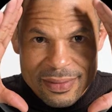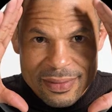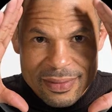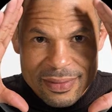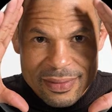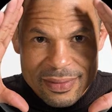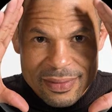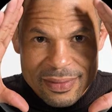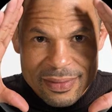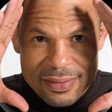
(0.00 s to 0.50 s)

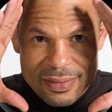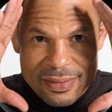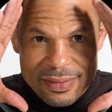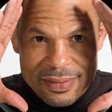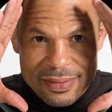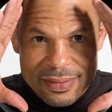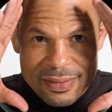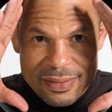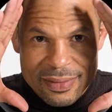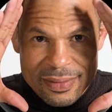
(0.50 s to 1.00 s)

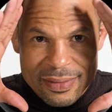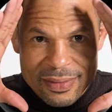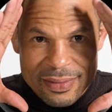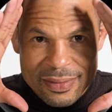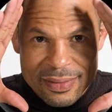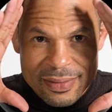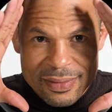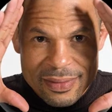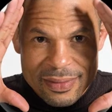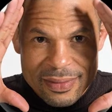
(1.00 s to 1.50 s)

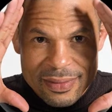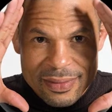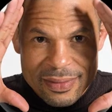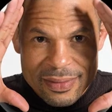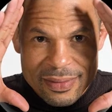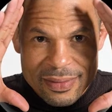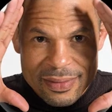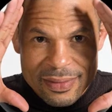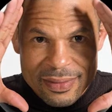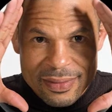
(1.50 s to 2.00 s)

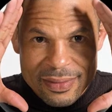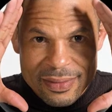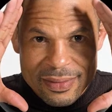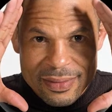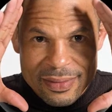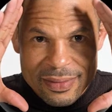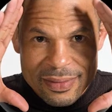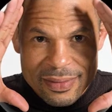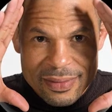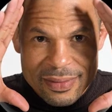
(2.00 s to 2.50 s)

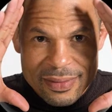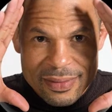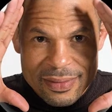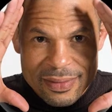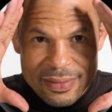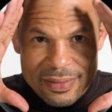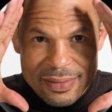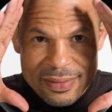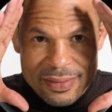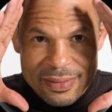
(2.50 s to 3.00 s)

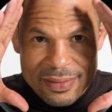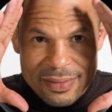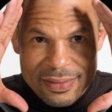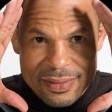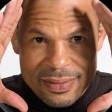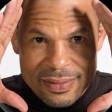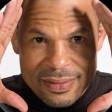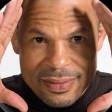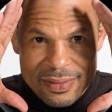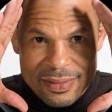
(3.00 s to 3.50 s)

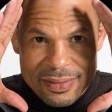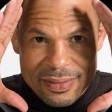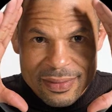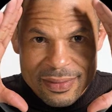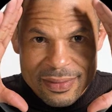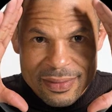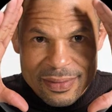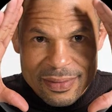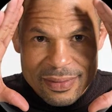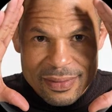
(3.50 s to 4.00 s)

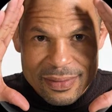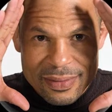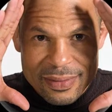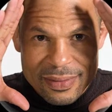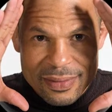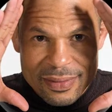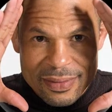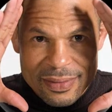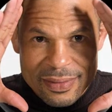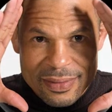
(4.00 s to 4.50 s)

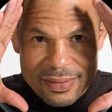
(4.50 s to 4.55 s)
No words are spoken by the person on screen.